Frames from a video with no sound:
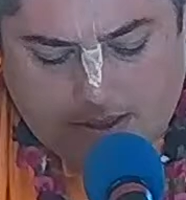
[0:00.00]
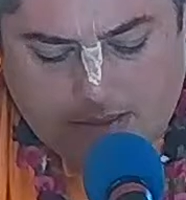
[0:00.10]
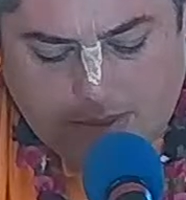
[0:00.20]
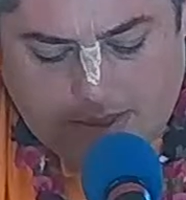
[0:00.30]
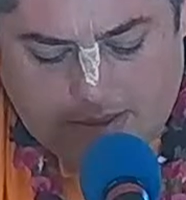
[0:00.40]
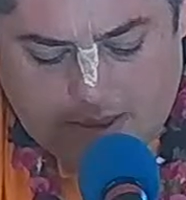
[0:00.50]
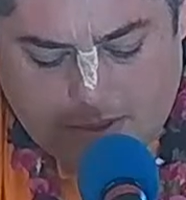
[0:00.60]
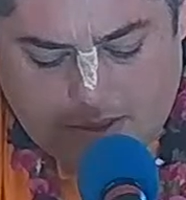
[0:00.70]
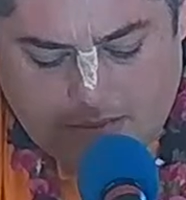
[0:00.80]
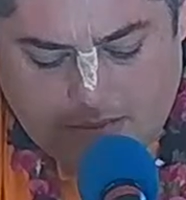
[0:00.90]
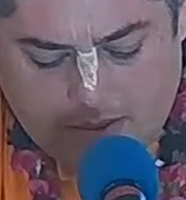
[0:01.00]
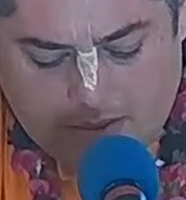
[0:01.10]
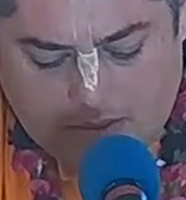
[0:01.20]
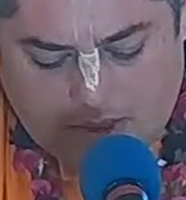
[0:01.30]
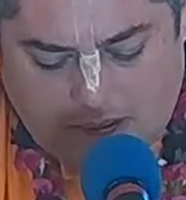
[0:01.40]
This means that by the
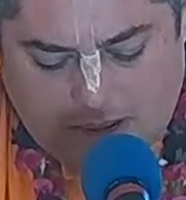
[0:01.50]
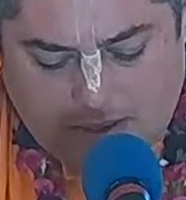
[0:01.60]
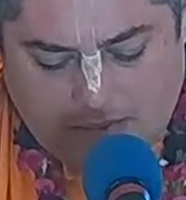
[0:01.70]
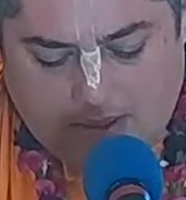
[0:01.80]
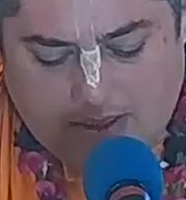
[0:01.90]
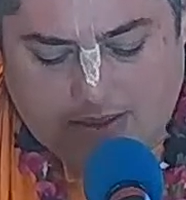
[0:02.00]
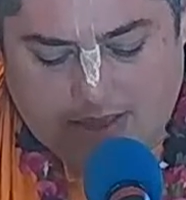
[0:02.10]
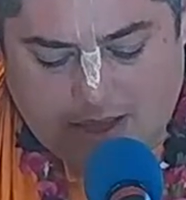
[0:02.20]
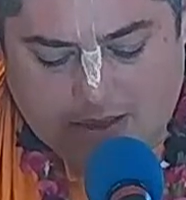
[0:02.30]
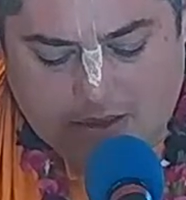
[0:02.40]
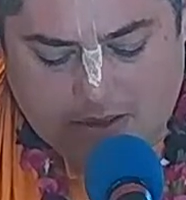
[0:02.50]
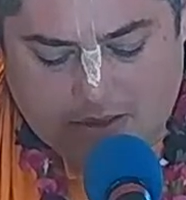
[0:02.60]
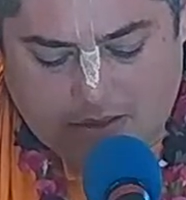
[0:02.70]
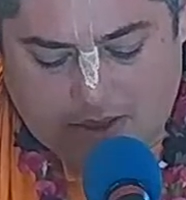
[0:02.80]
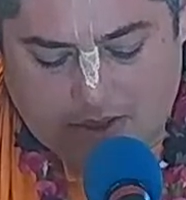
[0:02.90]
influence of time, even the
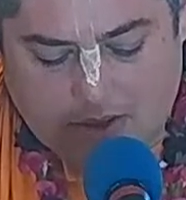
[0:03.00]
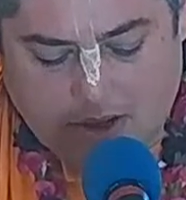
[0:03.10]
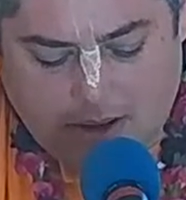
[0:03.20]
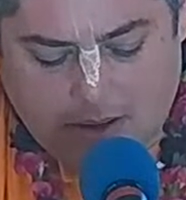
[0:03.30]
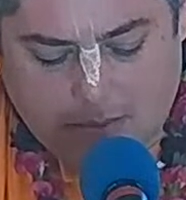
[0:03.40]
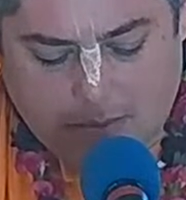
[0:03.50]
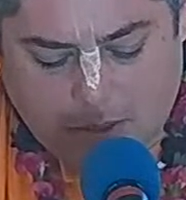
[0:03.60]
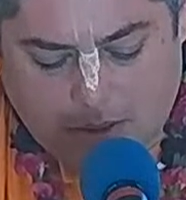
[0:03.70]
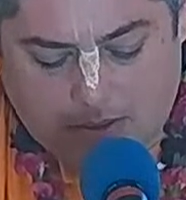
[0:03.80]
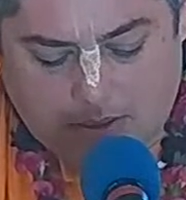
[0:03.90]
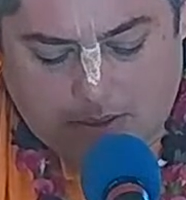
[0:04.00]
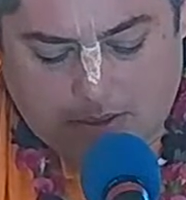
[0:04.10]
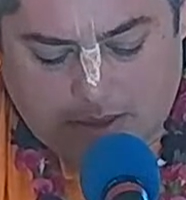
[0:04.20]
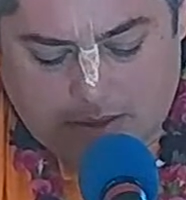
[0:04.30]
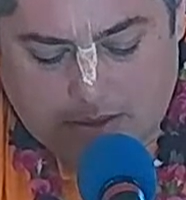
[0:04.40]
intelligence of such honored
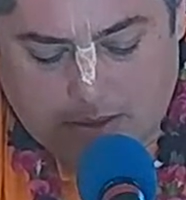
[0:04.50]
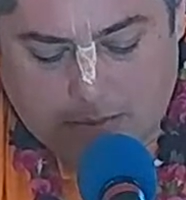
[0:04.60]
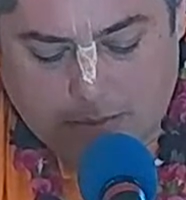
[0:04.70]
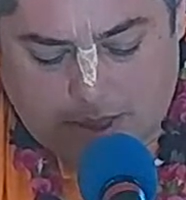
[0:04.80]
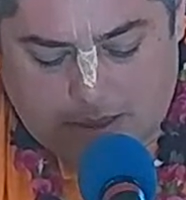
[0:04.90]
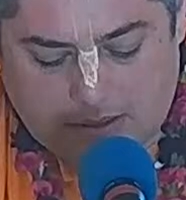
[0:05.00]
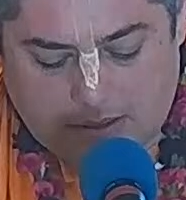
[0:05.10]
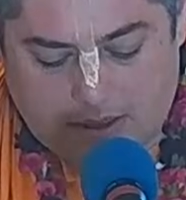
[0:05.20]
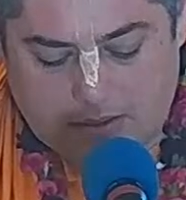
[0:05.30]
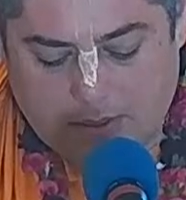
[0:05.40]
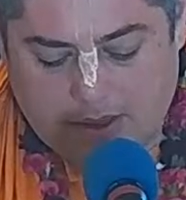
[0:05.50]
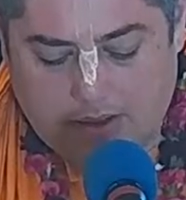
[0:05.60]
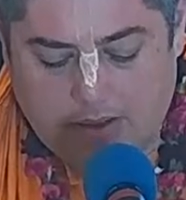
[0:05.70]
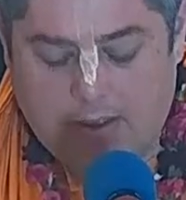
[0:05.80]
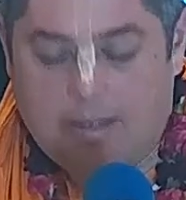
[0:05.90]
persons as those present in this
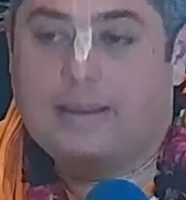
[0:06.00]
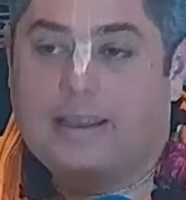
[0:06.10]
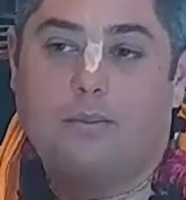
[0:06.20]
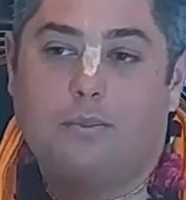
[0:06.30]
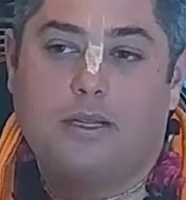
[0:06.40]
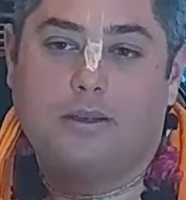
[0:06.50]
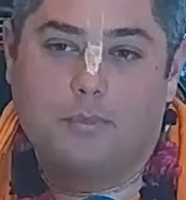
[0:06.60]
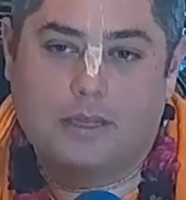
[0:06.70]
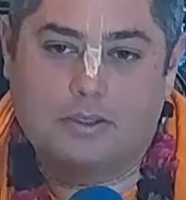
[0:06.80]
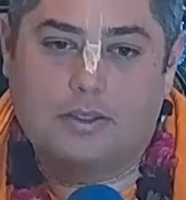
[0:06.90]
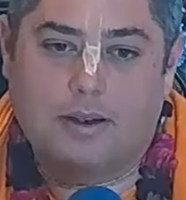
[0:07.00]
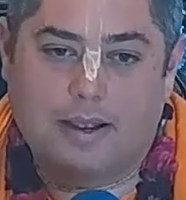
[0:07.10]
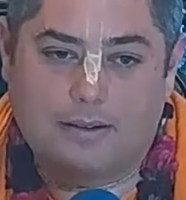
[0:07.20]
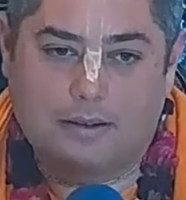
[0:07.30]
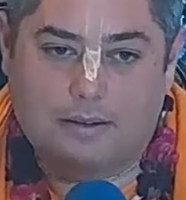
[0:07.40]
meeting can be
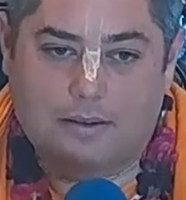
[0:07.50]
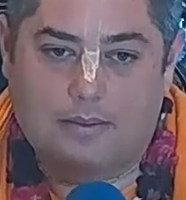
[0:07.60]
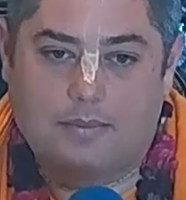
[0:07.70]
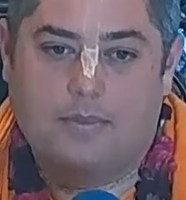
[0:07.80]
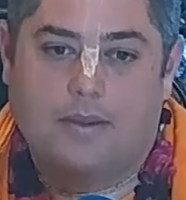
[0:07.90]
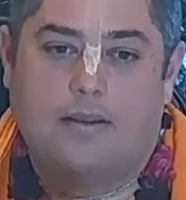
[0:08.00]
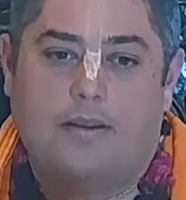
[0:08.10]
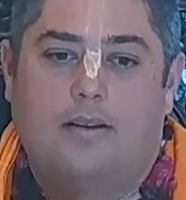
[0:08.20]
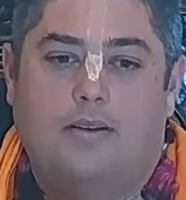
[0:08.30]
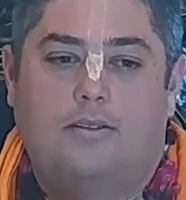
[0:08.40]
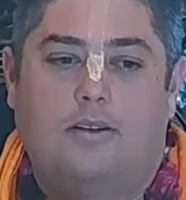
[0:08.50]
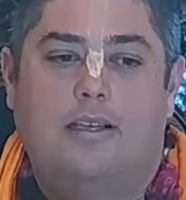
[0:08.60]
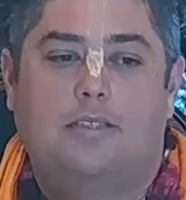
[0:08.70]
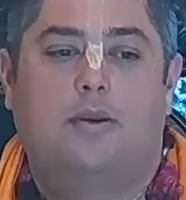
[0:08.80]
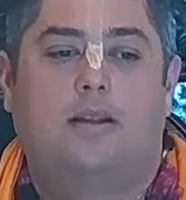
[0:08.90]
misdirected. So
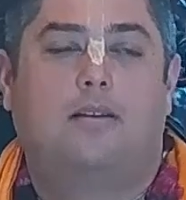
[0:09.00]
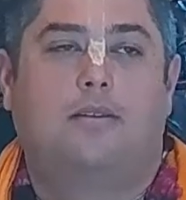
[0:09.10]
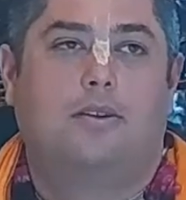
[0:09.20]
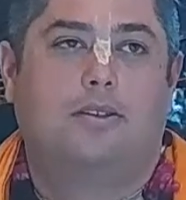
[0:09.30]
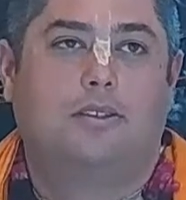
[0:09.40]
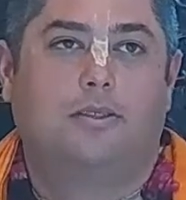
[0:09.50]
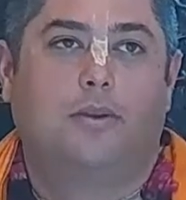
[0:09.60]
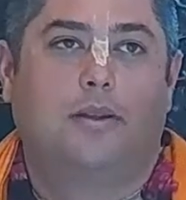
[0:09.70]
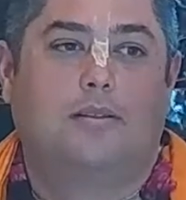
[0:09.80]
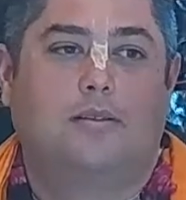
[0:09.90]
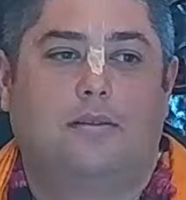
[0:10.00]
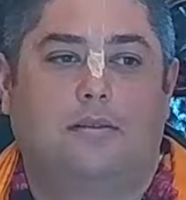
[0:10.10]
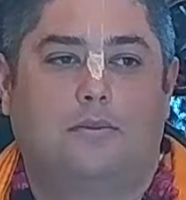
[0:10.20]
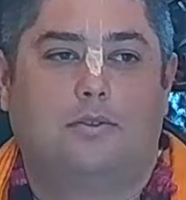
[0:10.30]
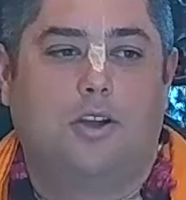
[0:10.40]
he's been, Krishna's been
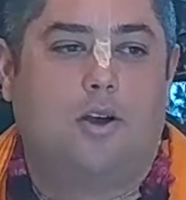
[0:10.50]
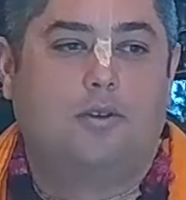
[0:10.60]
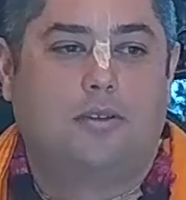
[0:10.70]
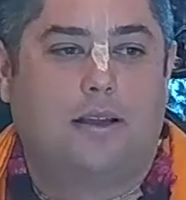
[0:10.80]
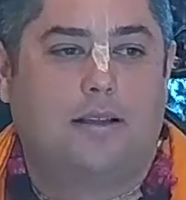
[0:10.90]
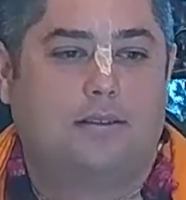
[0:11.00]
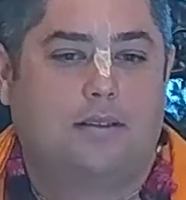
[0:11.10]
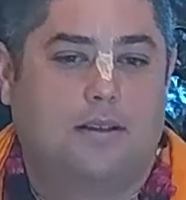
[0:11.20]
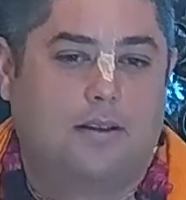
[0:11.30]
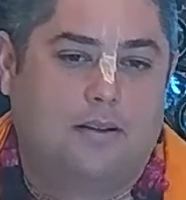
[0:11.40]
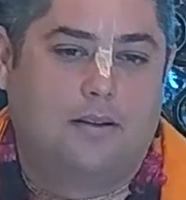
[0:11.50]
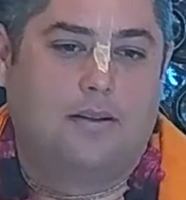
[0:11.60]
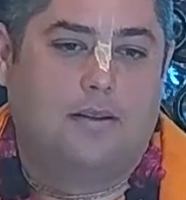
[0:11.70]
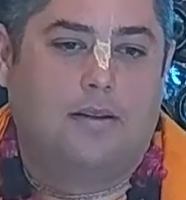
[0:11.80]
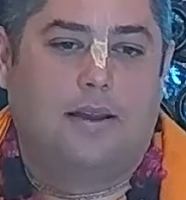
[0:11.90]
chosen as the,
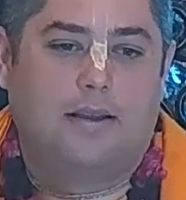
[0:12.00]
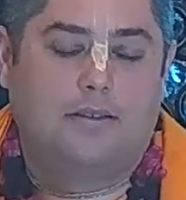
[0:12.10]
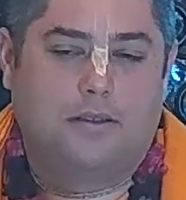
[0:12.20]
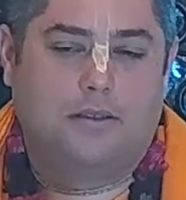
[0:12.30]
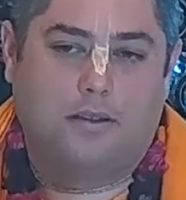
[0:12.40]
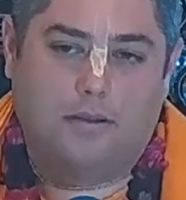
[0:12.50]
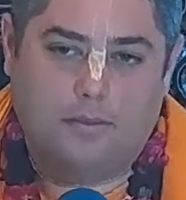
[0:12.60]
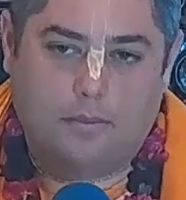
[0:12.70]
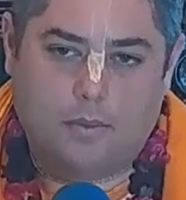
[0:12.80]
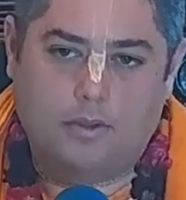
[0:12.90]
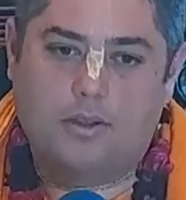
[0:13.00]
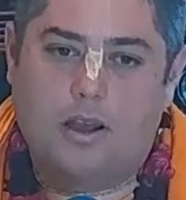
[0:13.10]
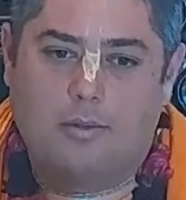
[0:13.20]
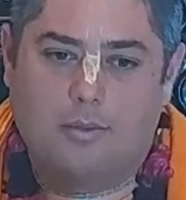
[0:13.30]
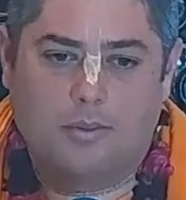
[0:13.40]
as the most
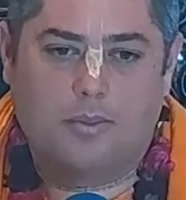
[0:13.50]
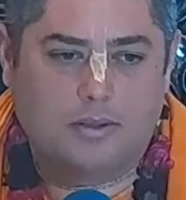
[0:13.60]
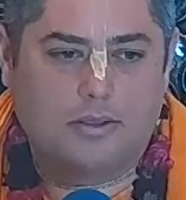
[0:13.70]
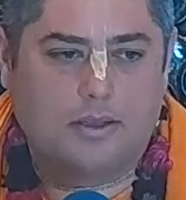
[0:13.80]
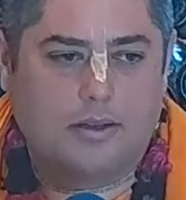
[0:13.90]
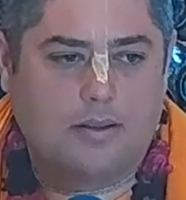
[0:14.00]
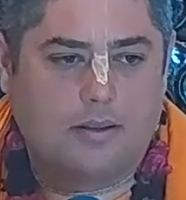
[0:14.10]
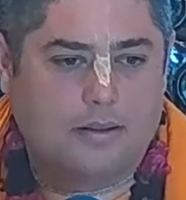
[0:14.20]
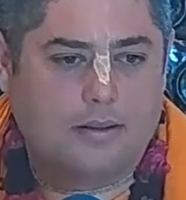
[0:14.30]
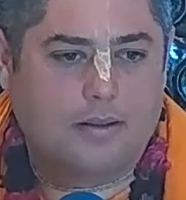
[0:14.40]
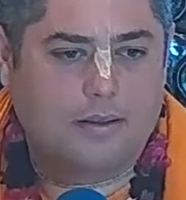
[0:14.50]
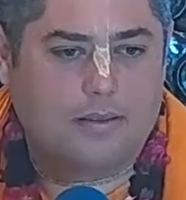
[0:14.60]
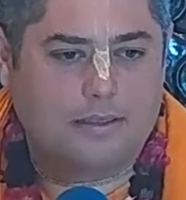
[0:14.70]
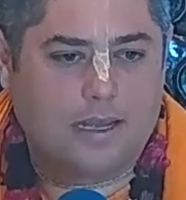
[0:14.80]
honorable person in, in the